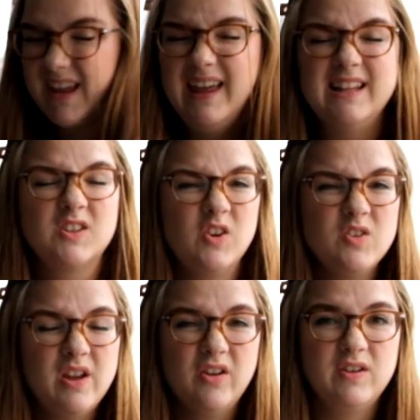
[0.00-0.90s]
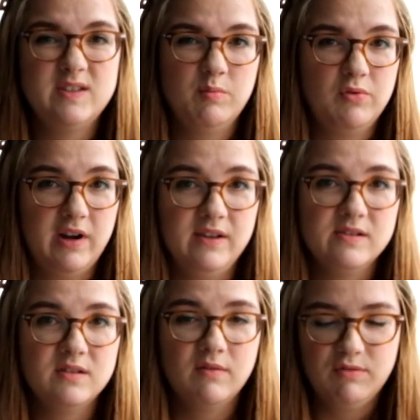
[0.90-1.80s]
it's going to increase the
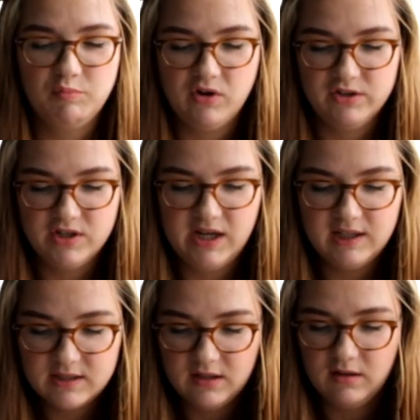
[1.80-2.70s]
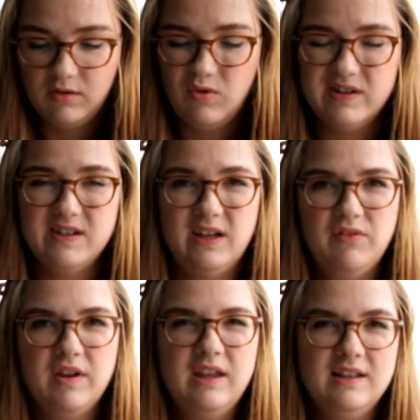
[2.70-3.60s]
price of the project quite
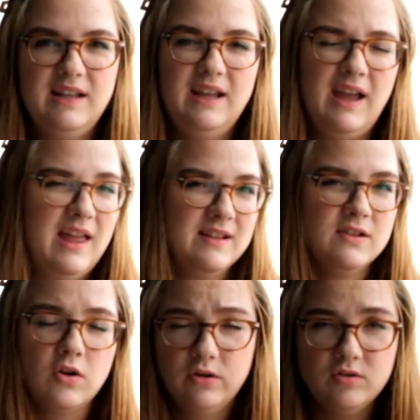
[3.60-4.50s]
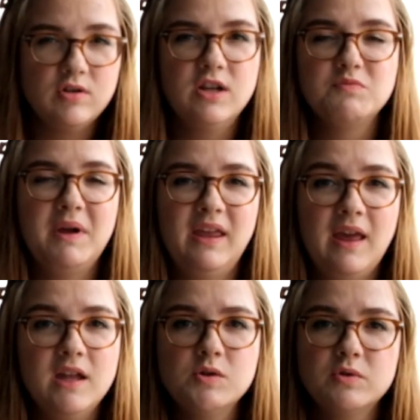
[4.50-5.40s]
significantly. It's not going to change my
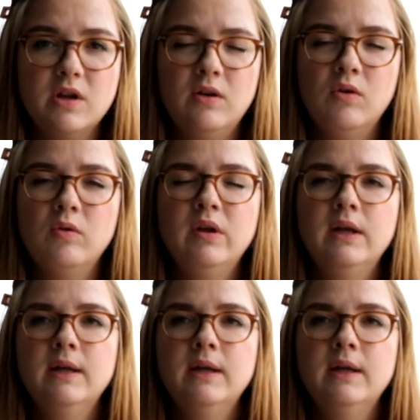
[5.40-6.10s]
gauge, which I know.